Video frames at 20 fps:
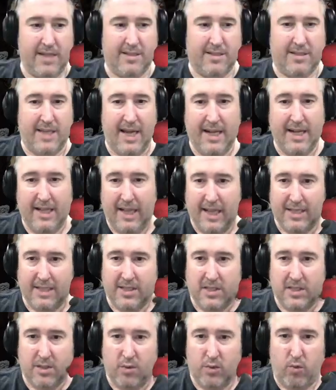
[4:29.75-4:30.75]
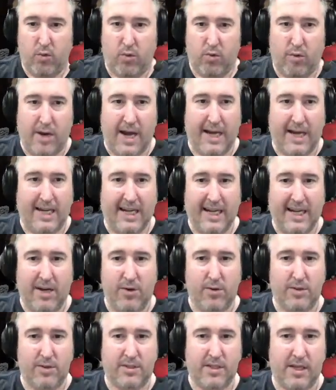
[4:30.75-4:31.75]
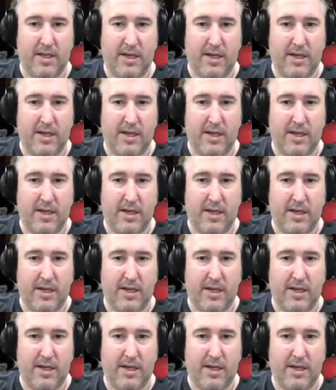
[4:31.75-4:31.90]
said, let's rock it out.